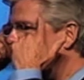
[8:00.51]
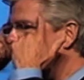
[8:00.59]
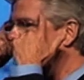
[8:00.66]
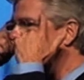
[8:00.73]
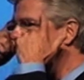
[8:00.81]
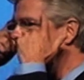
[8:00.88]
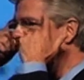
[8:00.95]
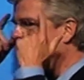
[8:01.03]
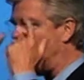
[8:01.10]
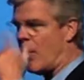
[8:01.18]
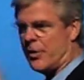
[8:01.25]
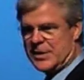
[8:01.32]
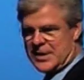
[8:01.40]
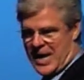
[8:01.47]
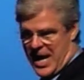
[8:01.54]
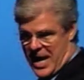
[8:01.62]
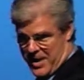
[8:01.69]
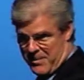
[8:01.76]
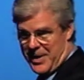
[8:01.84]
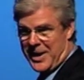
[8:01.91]
my mind all the
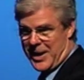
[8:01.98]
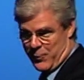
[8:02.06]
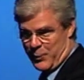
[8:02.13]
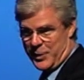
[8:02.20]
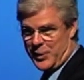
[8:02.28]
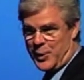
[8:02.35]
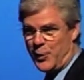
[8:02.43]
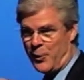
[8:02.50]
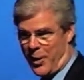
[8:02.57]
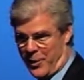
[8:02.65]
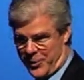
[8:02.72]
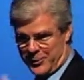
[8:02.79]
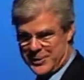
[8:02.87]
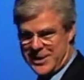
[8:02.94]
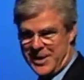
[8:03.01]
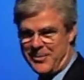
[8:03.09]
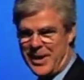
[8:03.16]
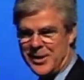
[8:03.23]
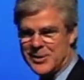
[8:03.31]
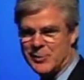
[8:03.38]
time, and with you, all those
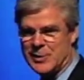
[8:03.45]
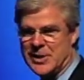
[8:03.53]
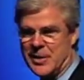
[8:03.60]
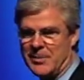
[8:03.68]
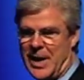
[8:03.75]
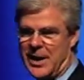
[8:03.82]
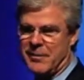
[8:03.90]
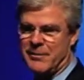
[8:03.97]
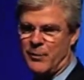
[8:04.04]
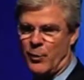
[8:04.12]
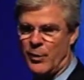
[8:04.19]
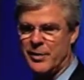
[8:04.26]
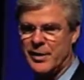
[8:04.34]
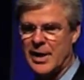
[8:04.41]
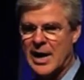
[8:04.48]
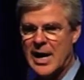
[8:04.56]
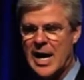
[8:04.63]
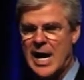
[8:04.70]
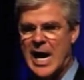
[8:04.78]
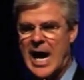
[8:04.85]
emails we sent back and forth,
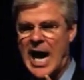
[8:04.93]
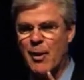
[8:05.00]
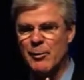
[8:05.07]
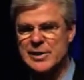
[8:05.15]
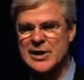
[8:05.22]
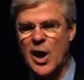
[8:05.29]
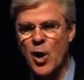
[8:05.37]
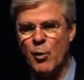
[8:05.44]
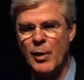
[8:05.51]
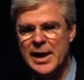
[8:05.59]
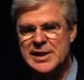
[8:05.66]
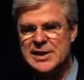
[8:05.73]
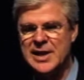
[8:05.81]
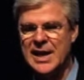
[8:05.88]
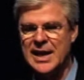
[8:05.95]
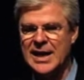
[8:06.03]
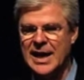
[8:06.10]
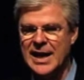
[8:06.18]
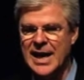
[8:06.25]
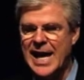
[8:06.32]
I was always
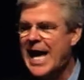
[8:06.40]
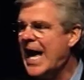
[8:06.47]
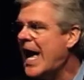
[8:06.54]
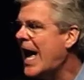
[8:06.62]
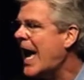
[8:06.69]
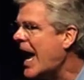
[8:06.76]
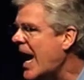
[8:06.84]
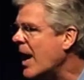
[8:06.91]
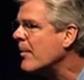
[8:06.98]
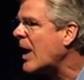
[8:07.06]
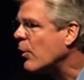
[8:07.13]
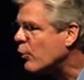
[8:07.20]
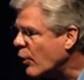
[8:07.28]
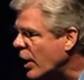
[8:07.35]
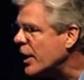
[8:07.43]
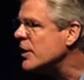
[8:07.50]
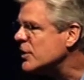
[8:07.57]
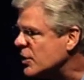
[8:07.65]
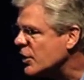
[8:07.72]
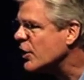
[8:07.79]
thinking, am I
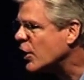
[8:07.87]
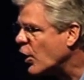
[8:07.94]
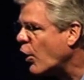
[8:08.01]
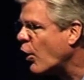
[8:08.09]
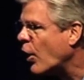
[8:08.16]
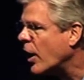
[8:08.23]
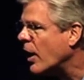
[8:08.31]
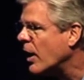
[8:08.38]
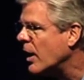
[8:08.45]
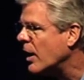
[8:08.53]
running to the car?